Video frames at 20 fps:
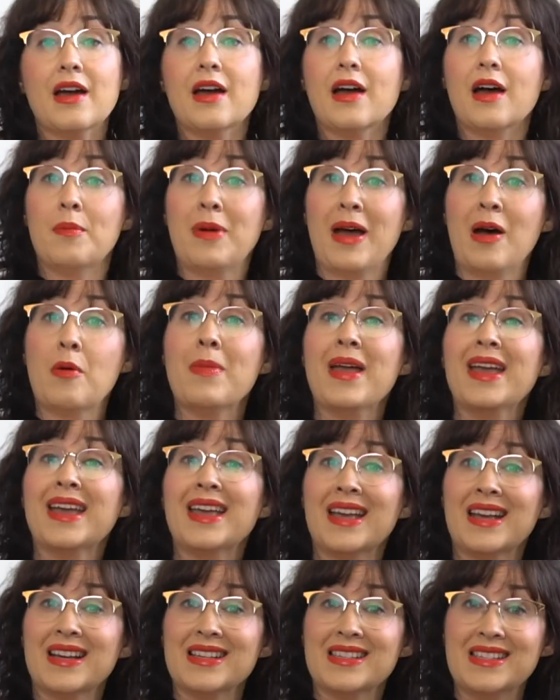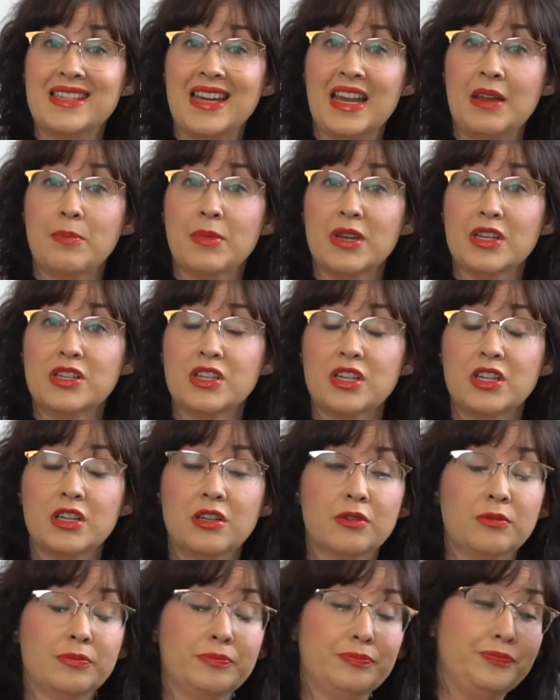about making a statement to
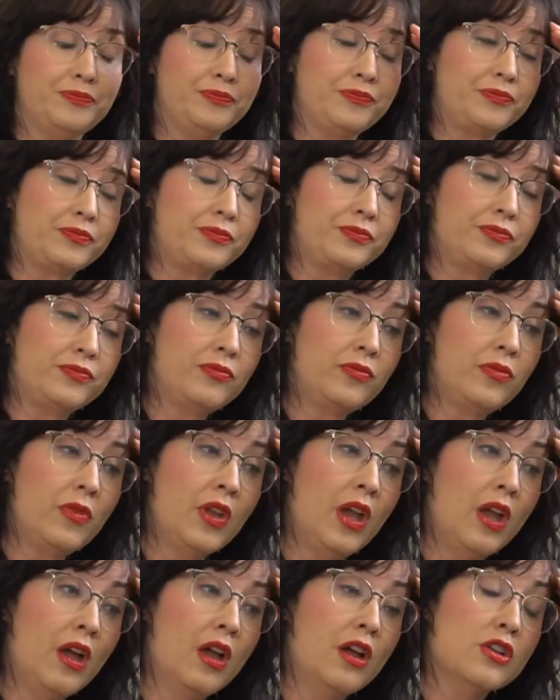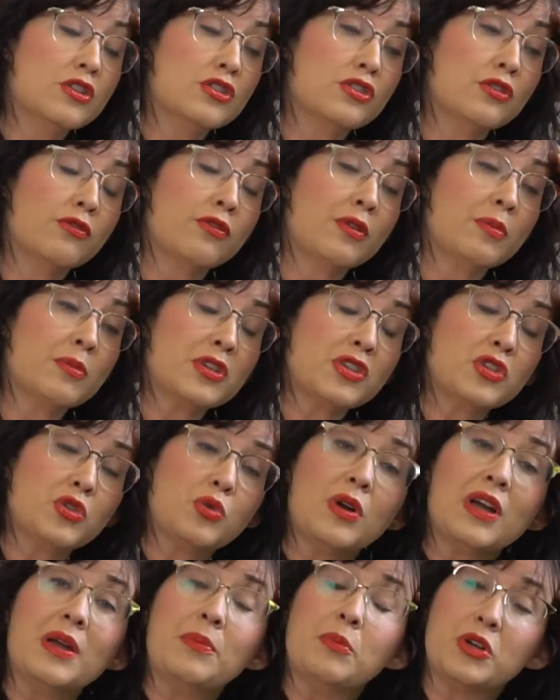you. So from a
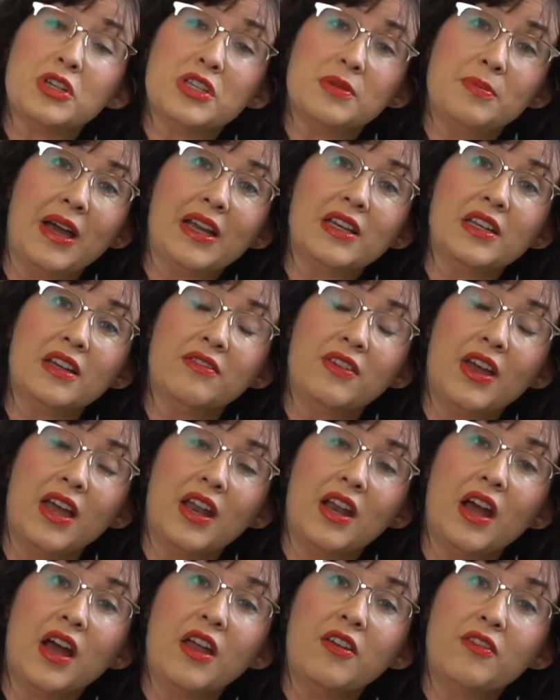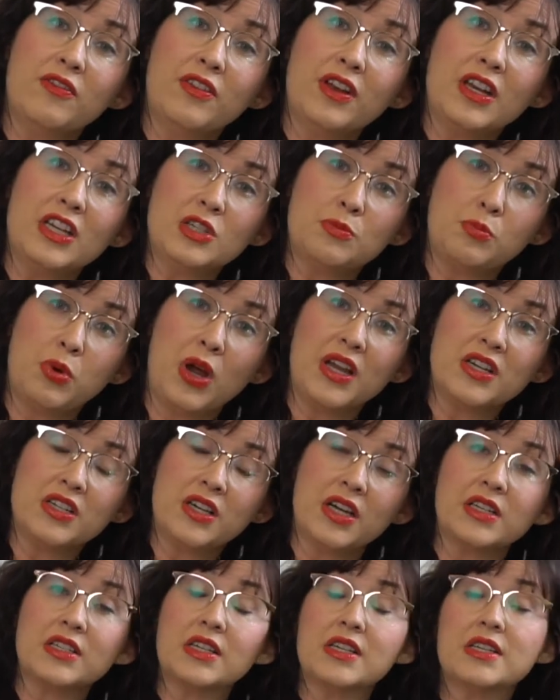story perspective, an unfinished
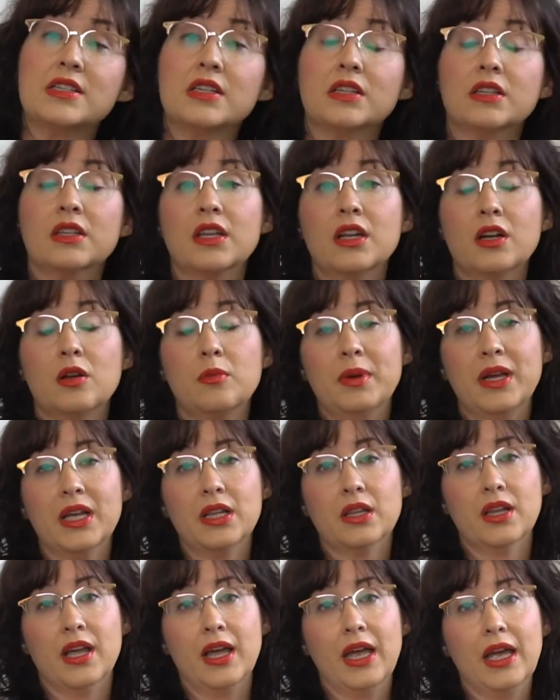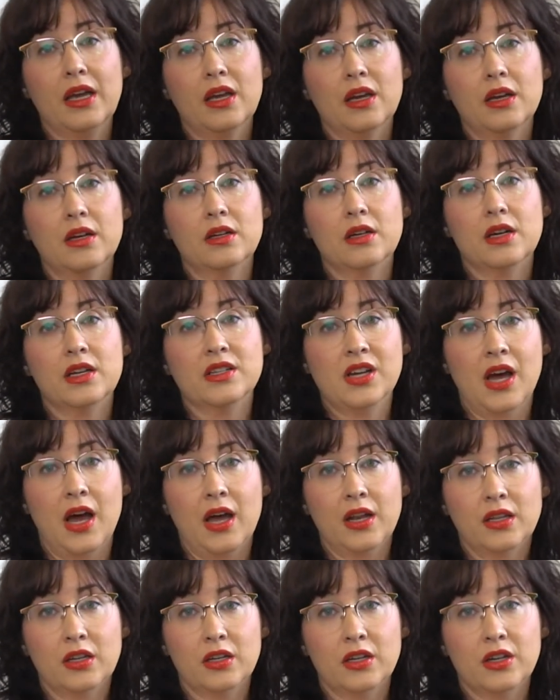project is a little bit like a
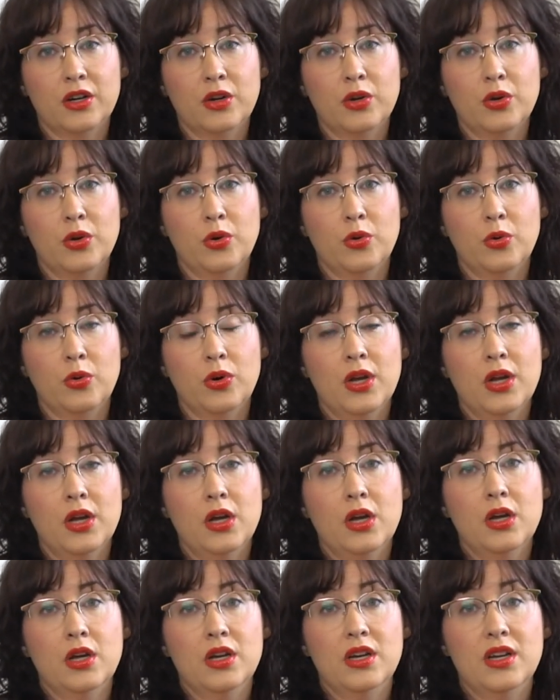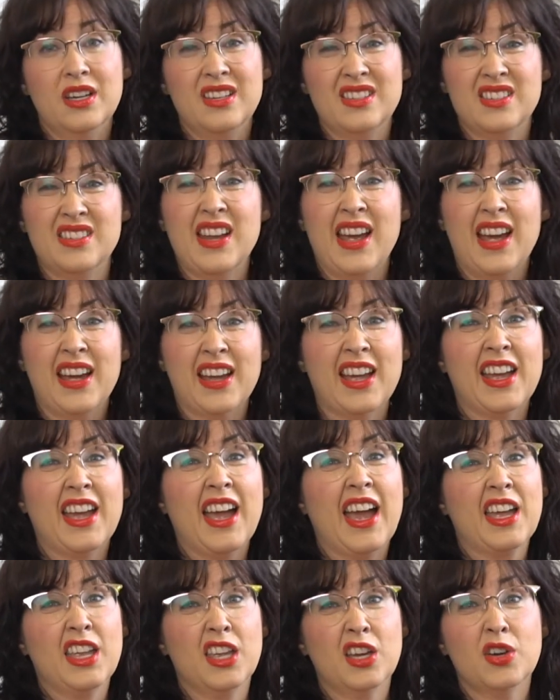toddler who is nagging
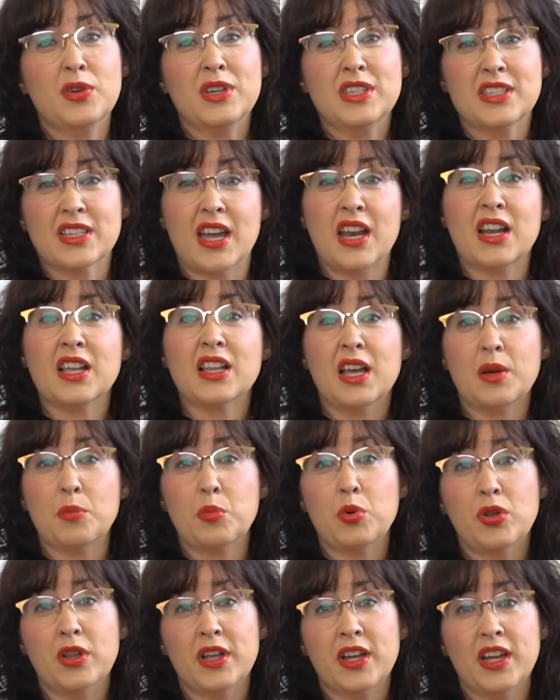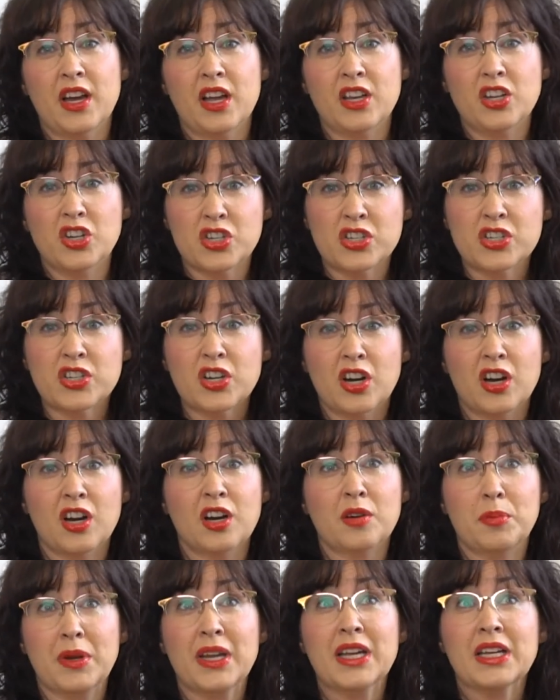at you. He's kind of like pulling on your
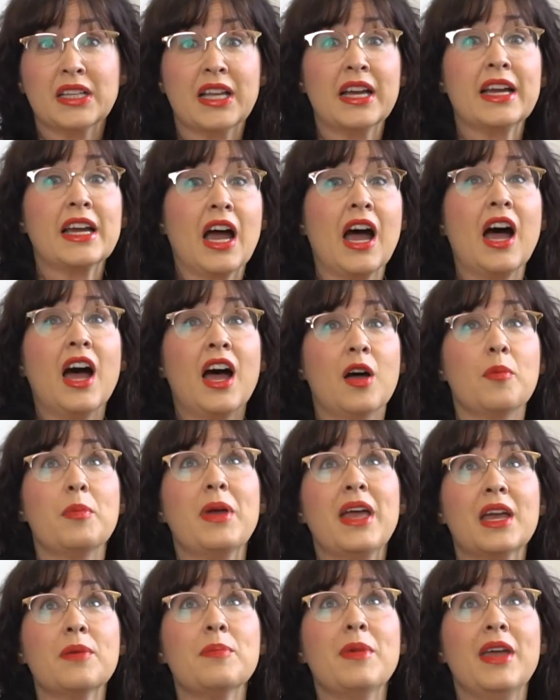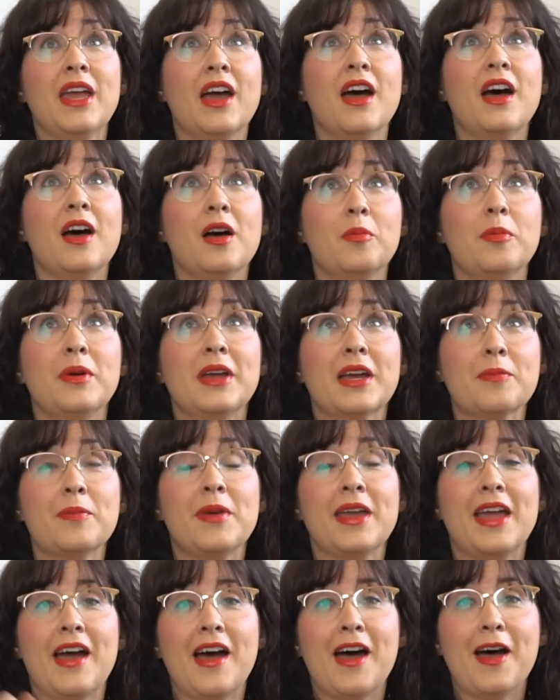skirt, being like, oh, pick me up, pick
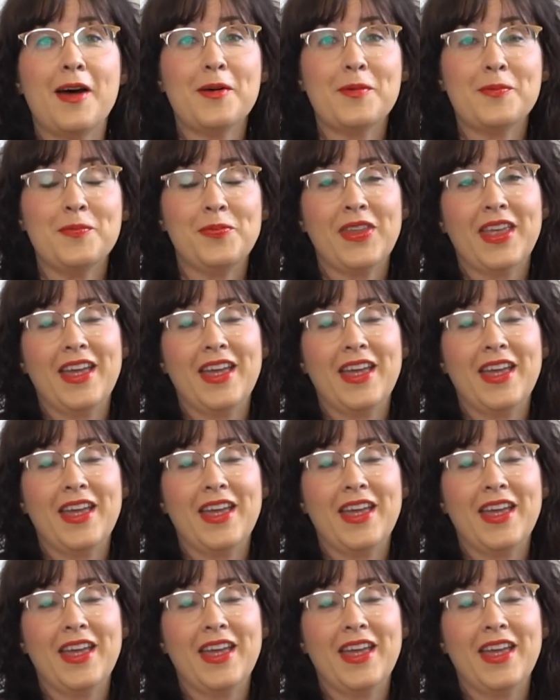me up.